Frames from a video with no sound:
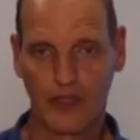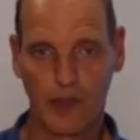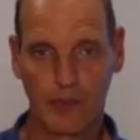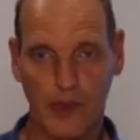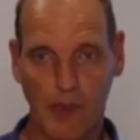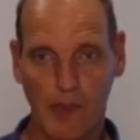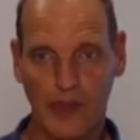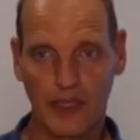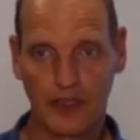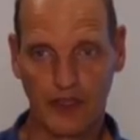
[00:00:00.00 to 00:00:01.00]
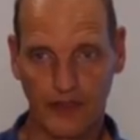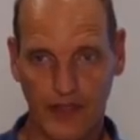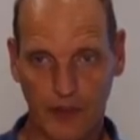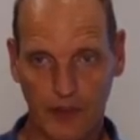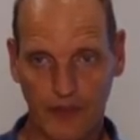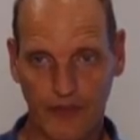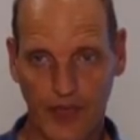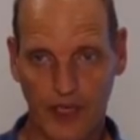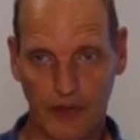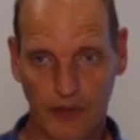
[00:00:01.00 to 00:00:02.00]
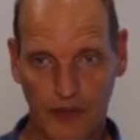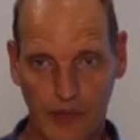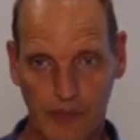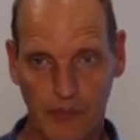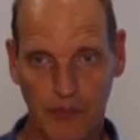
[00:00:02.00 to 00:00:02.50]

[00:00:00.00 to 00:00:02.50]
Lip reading: the probabilities that we find with the